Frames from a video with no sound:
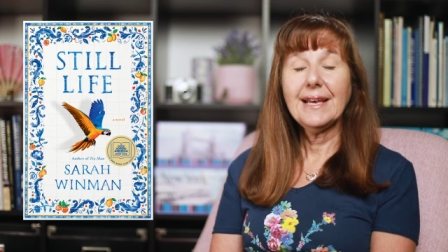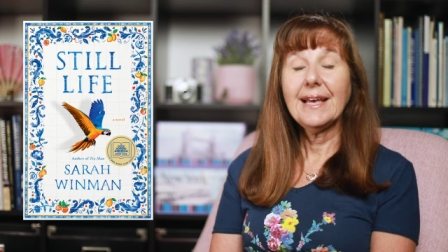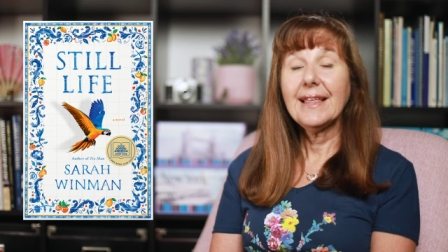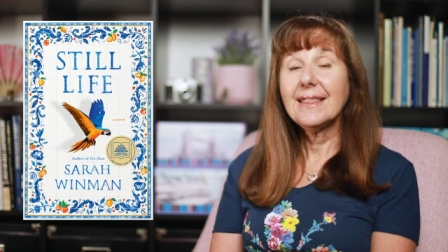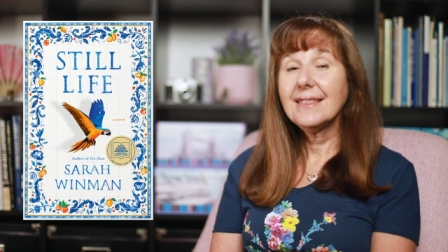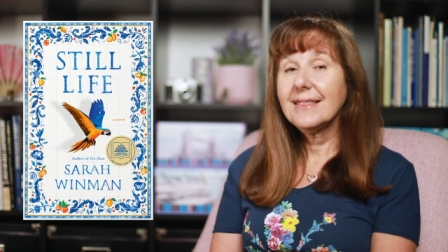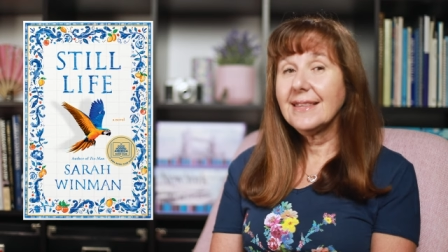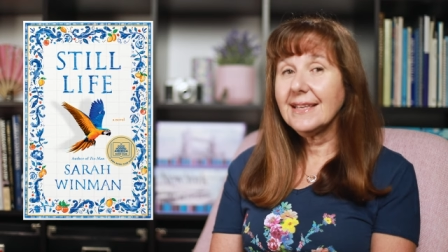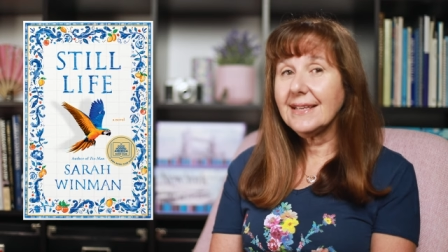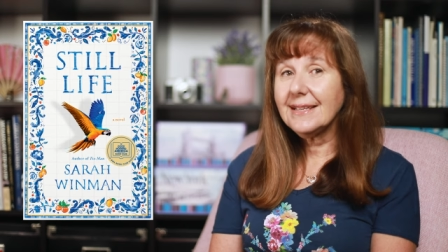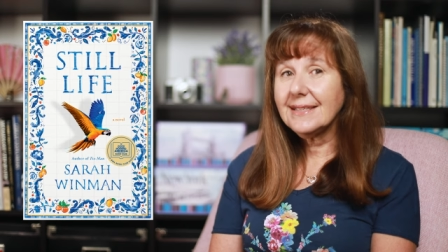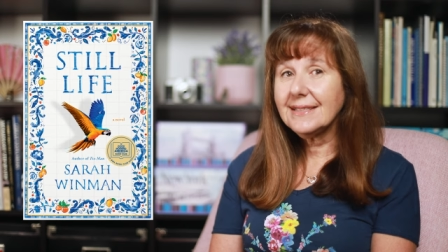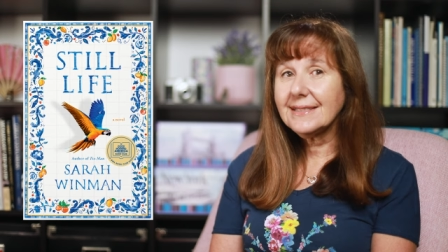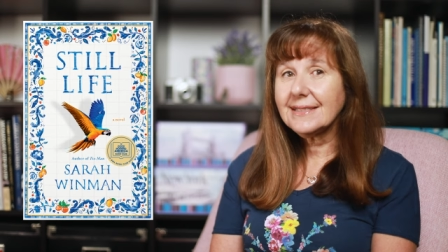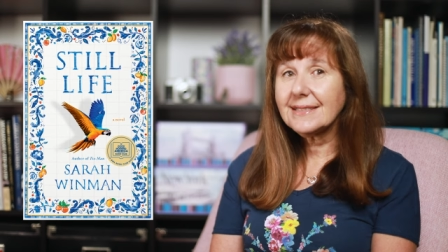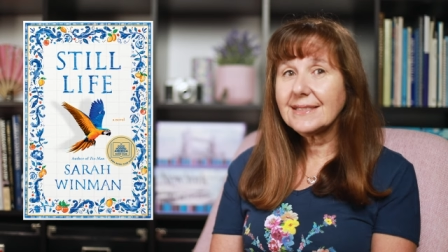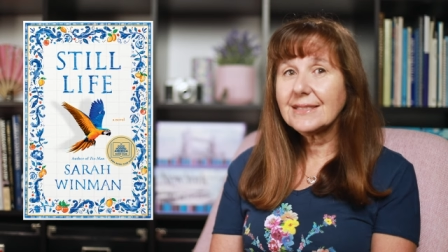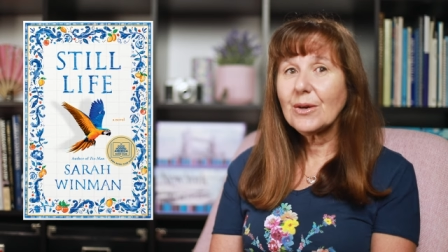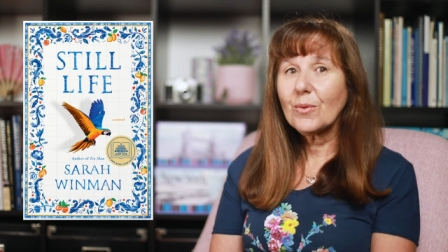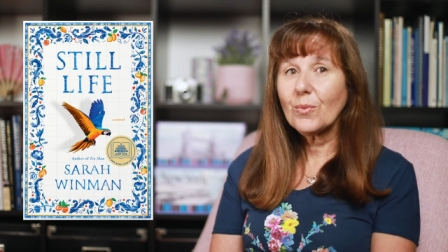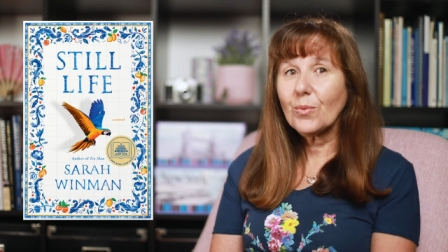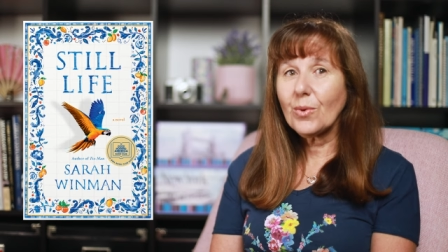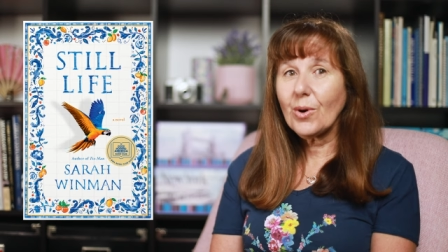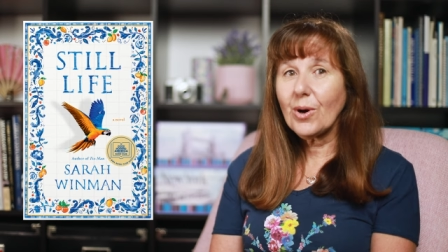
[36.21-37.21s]
This
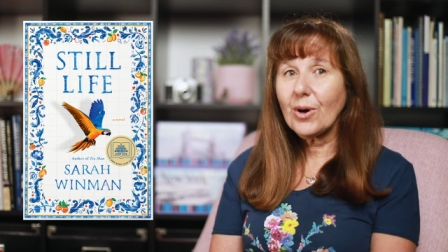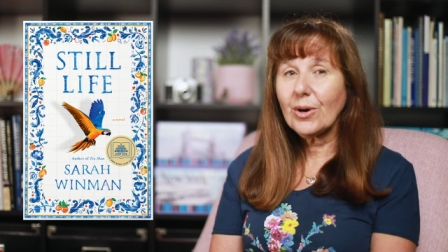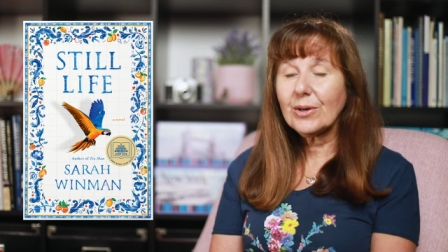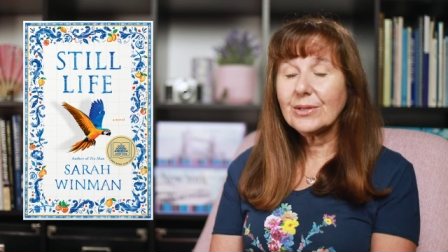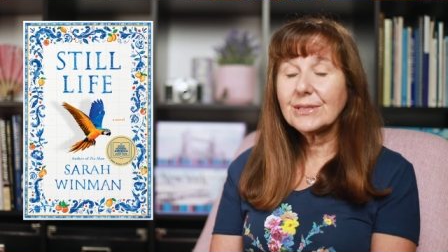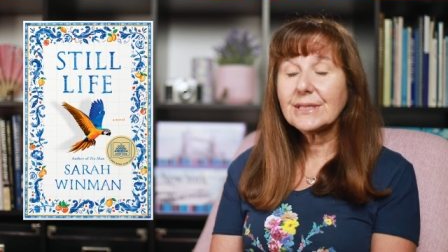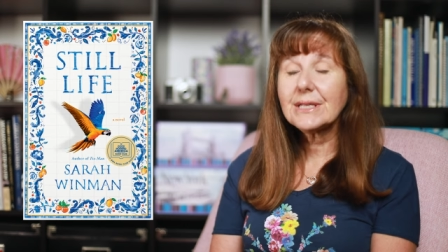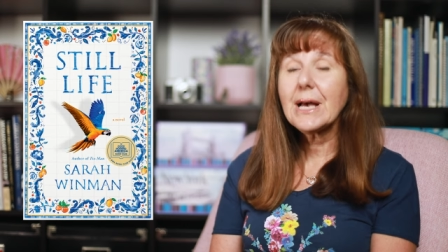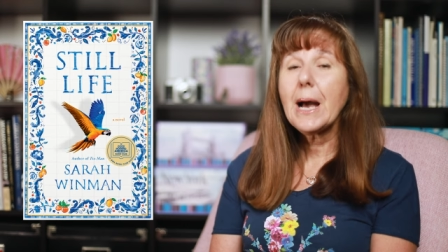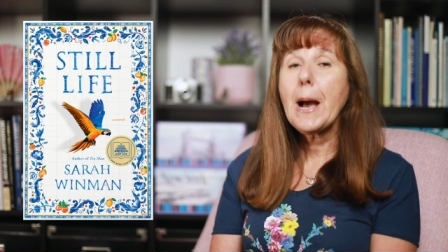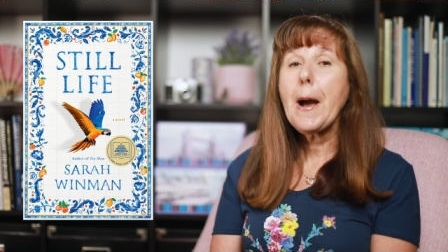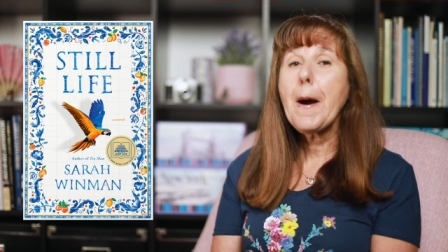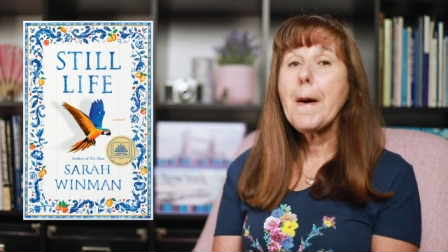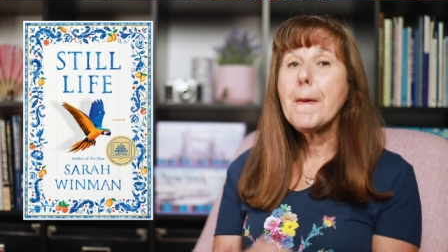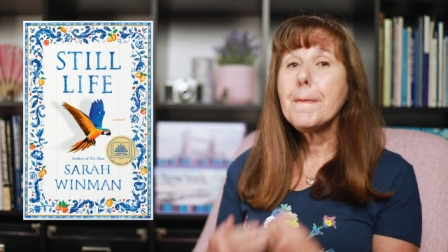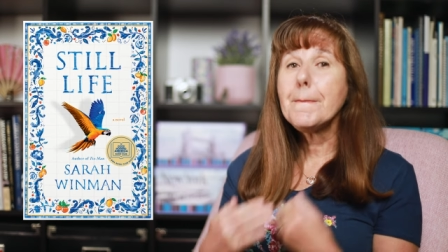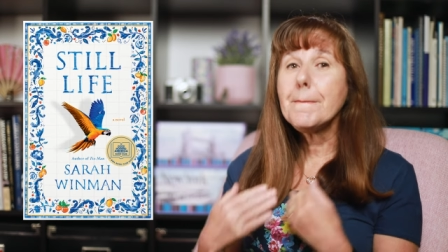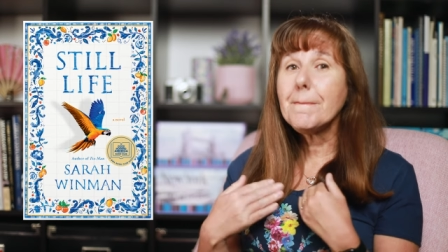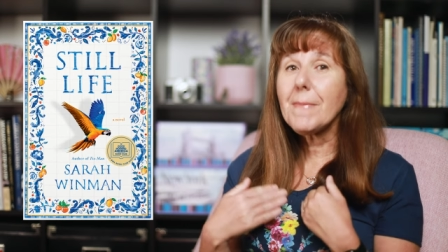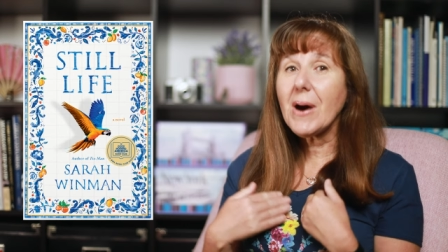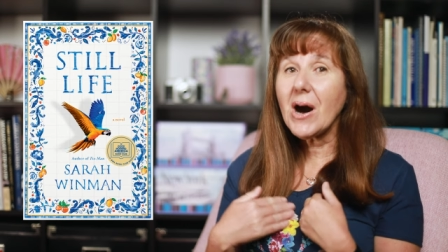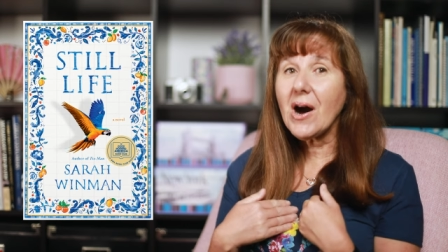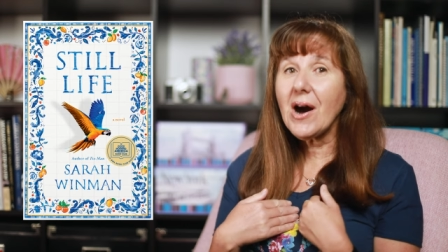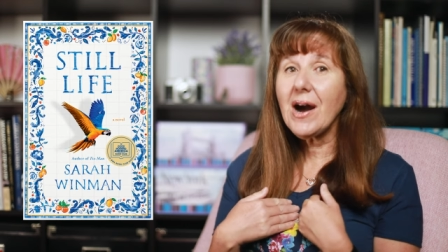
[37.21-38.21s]
was
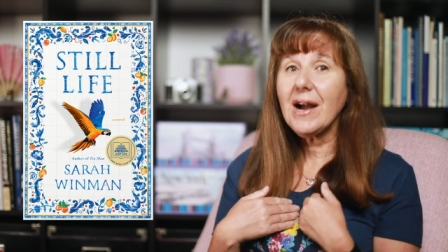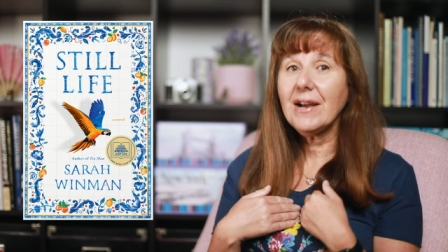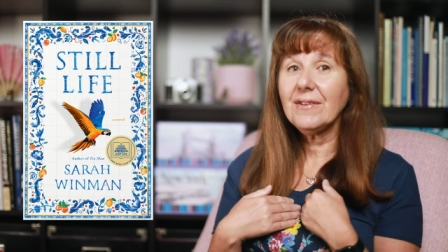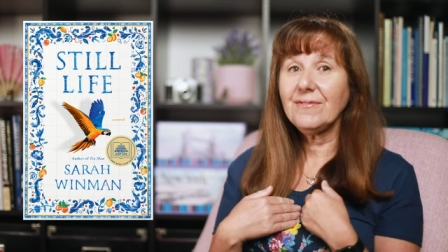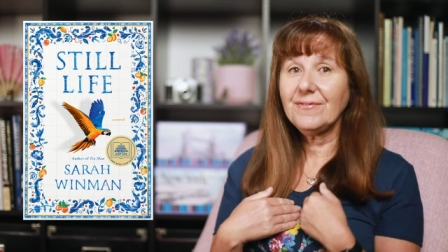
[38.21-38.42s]
my